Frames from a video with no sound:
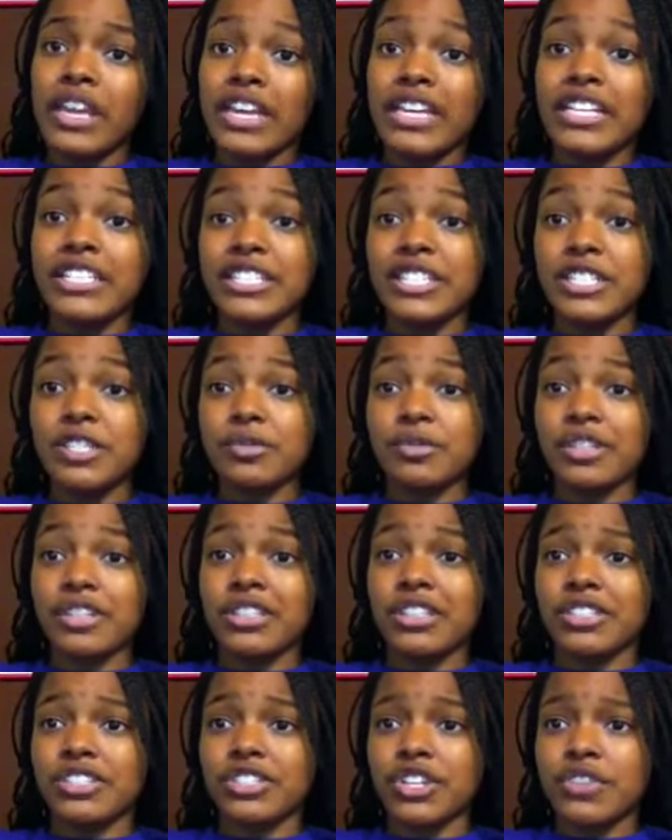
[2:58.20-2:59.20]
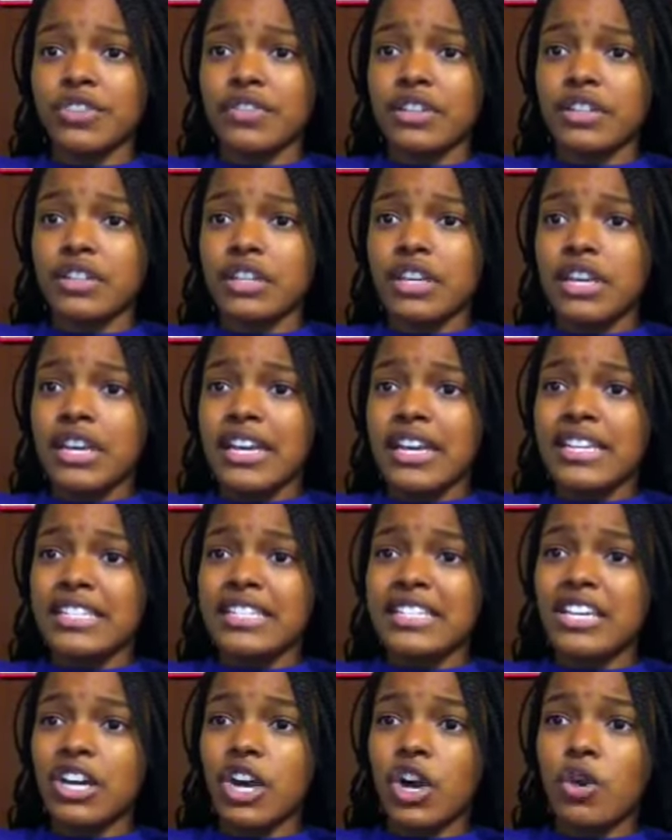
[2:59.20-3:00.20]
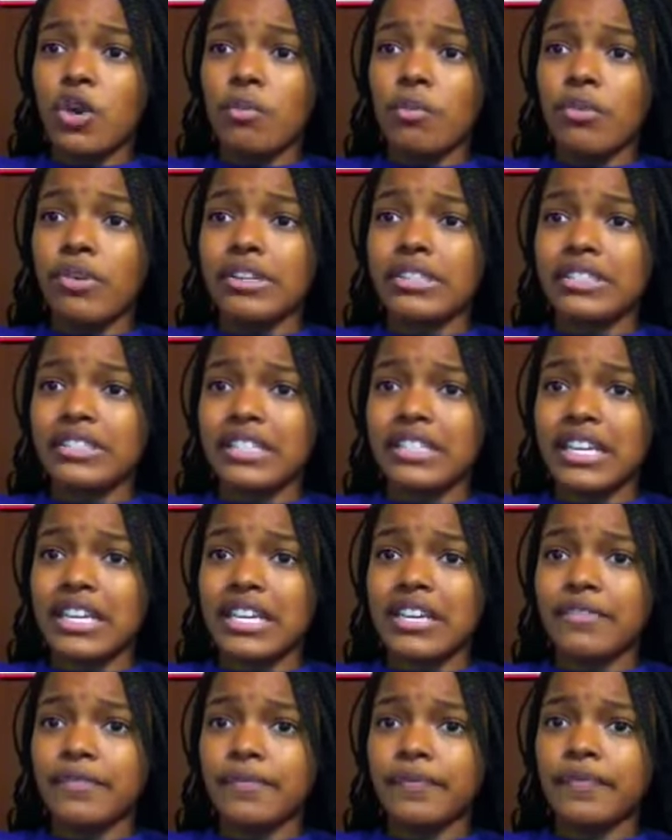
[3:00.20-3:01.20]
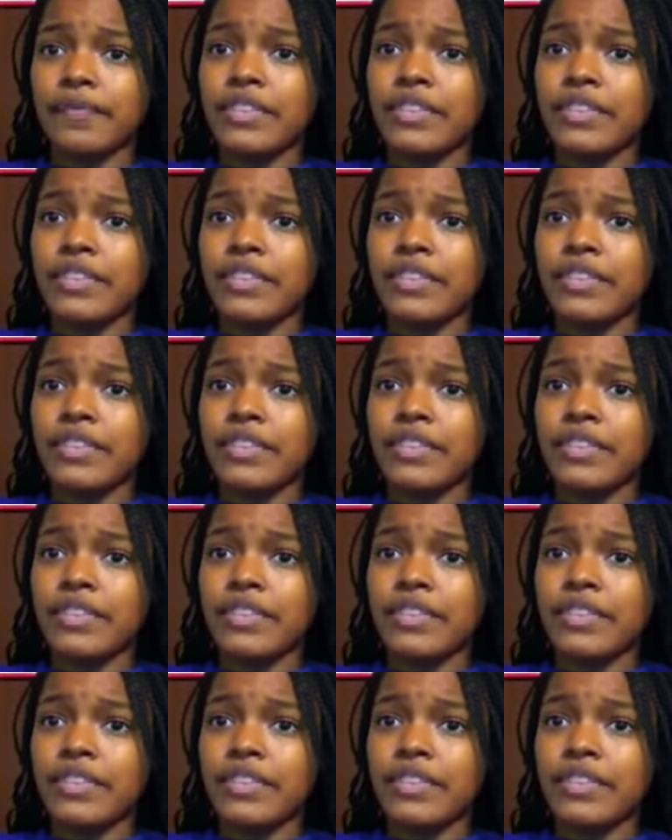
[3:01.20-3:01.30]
Is Israel a servant? Is he a homeborn slave?